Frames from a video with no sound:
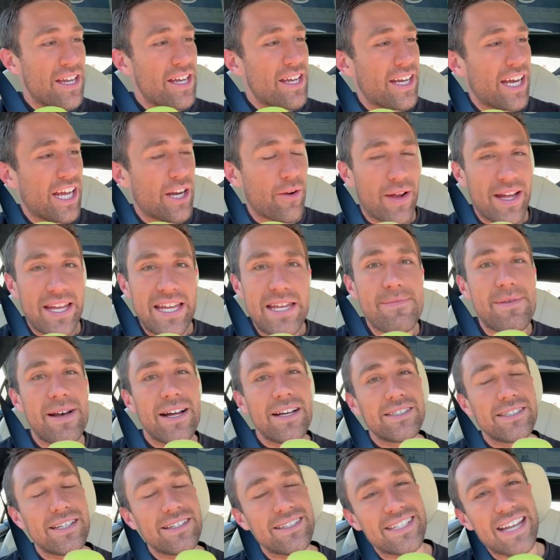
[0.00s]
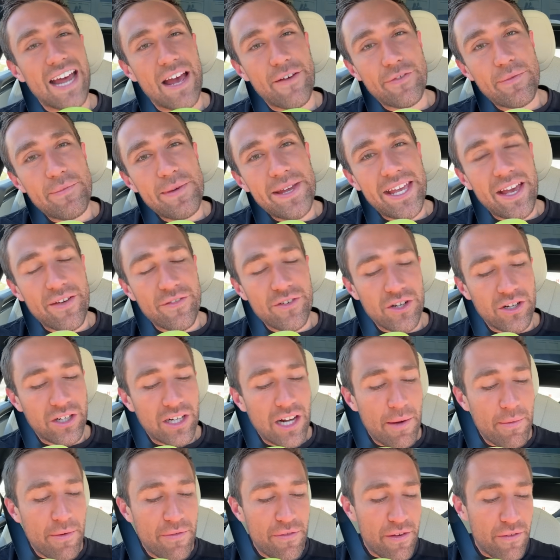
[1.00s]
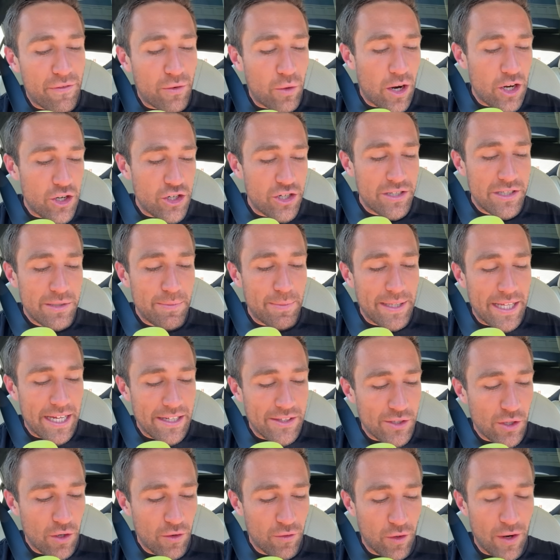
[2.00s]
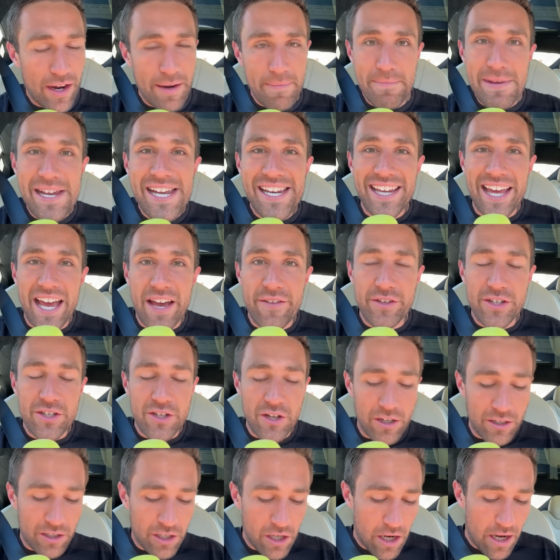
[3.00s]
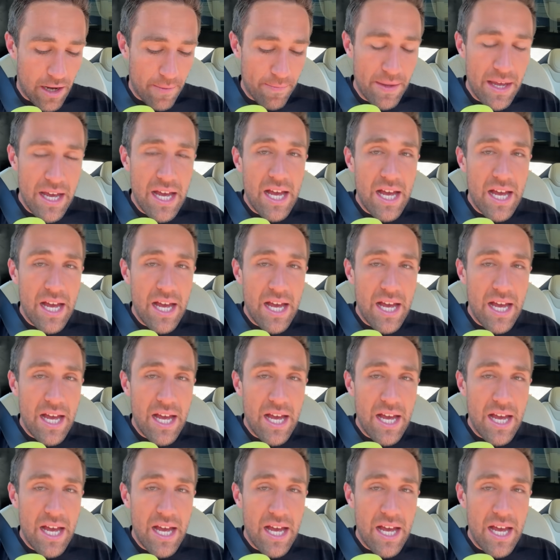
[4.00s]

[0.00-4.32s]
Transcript: Anyway, email us at staff at meetkevin.com if you have questions, but that's over at meetkevin.com.